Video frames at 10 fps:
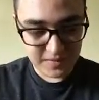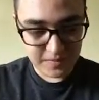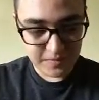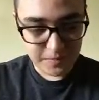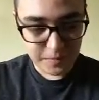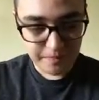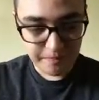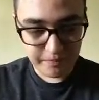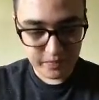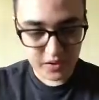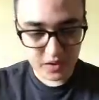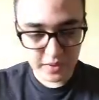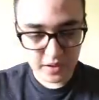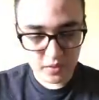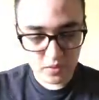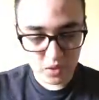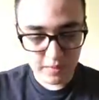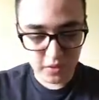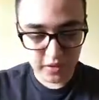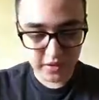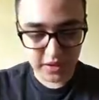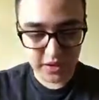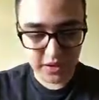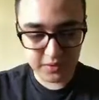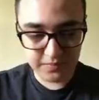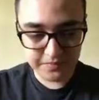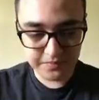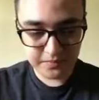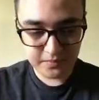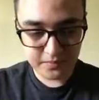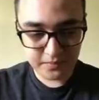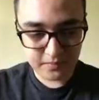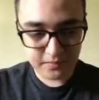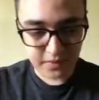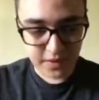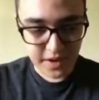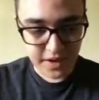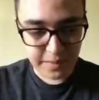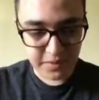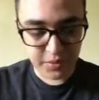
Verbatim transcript: That's one. One more. There you go. Alright, I'm the three